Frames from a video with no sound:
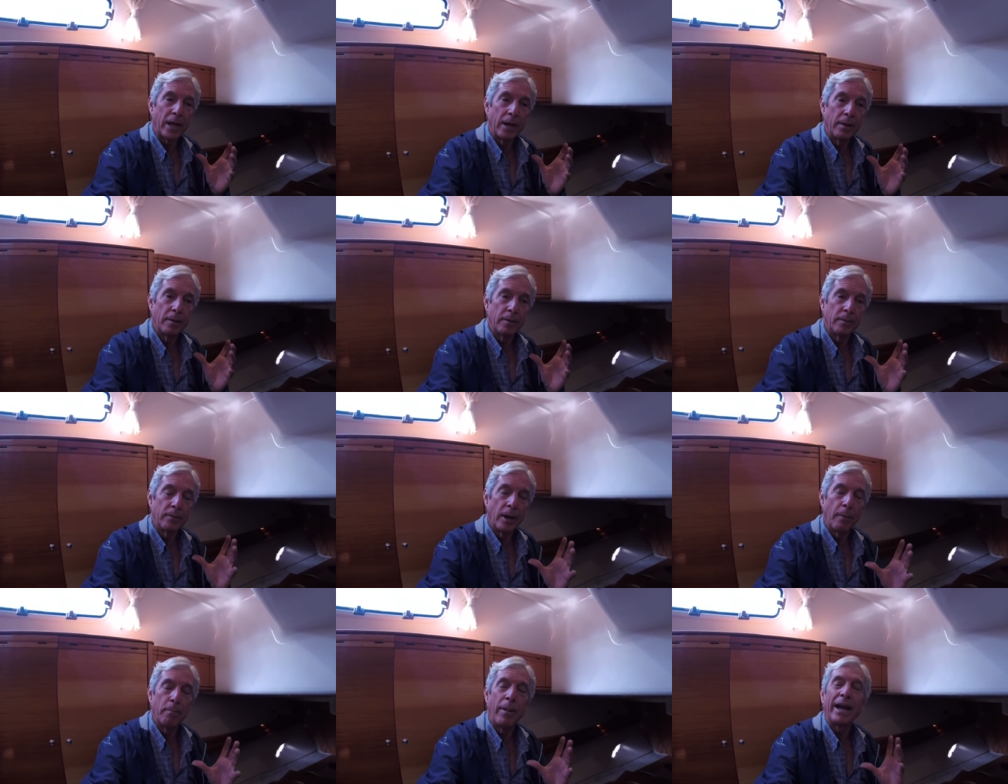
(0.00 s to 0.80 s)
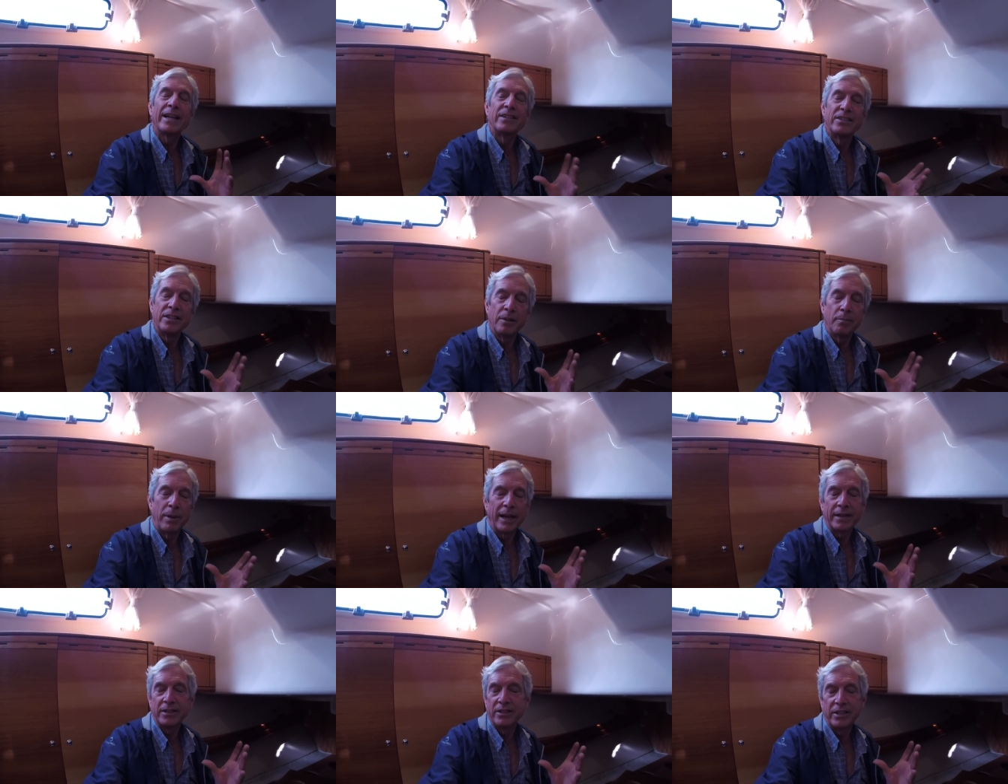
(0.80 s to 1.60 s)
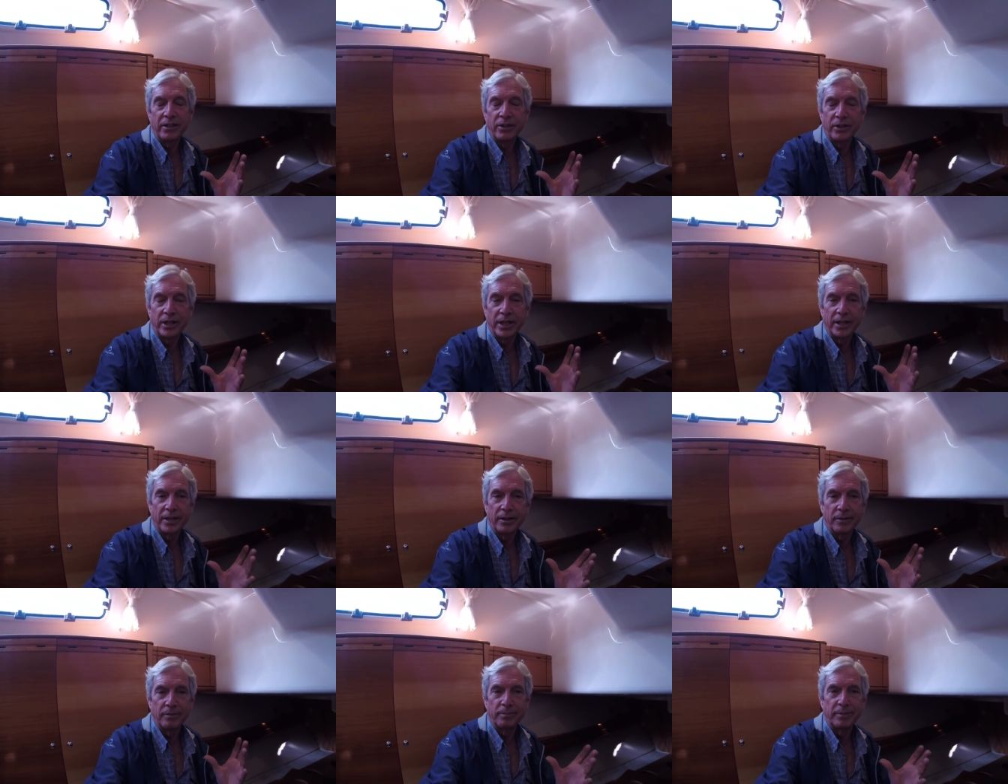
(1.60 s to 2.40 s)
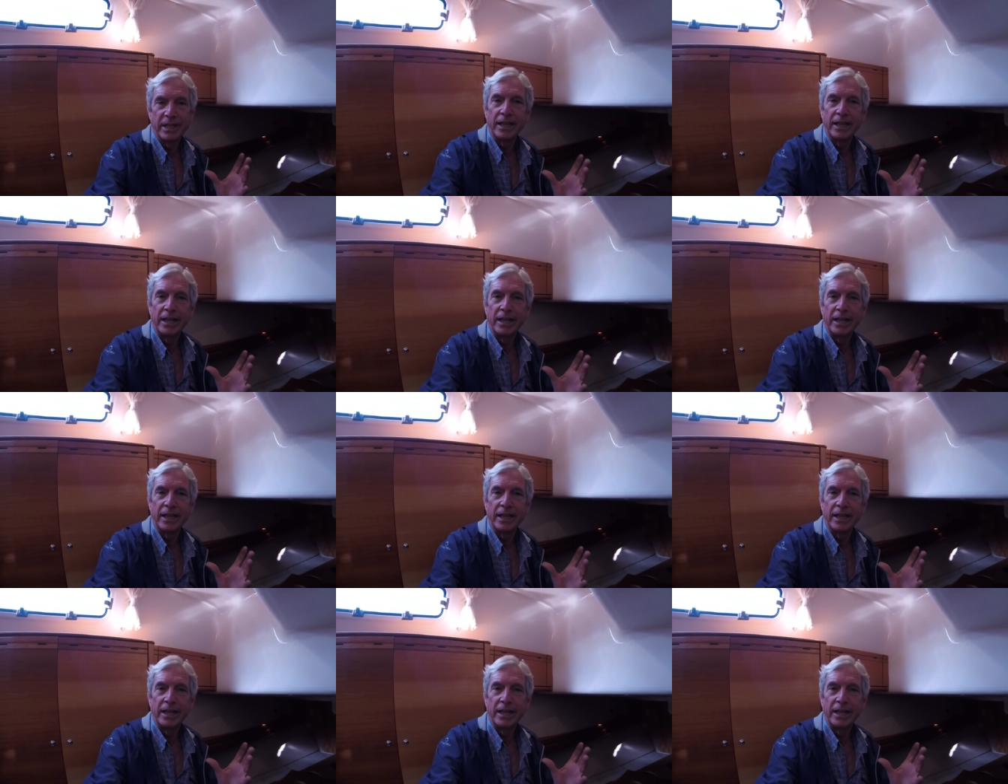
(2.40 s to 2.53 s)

um, a bact bacteria